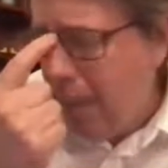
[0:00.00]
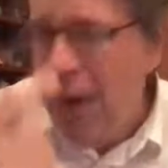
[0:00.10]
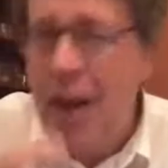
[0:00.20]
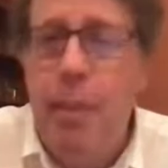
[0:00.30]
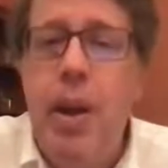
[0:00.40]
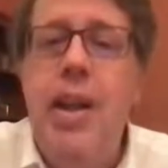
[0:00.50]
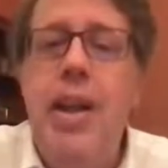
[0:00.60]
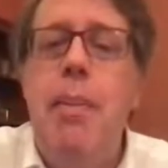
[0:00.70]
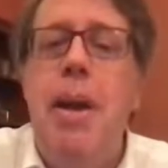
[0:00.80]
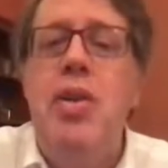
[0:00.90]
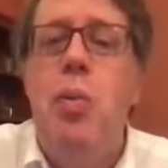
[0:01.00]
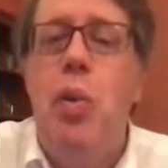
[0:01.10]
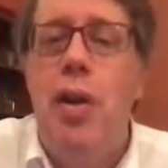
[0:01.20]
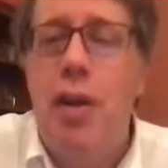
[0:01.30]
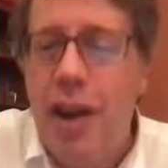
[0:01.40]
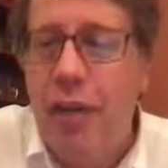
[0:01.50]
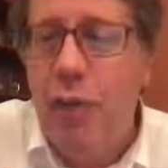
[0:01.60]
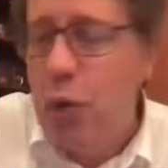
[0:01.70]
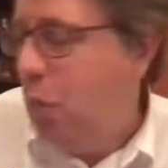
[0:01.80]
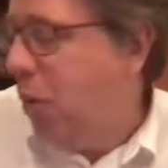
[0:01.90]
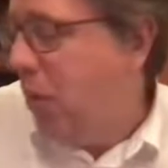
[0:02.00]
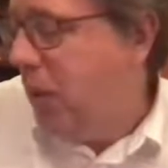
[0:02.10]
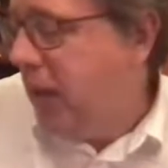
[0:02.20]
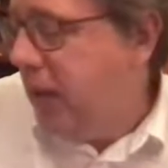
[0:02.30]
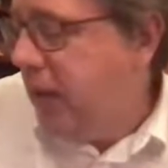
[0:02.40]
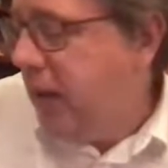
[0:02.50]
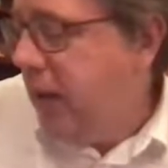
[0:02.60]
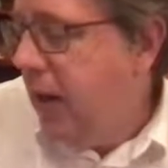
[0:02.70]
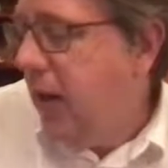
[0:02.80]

but I'm taking the best one for your purposes.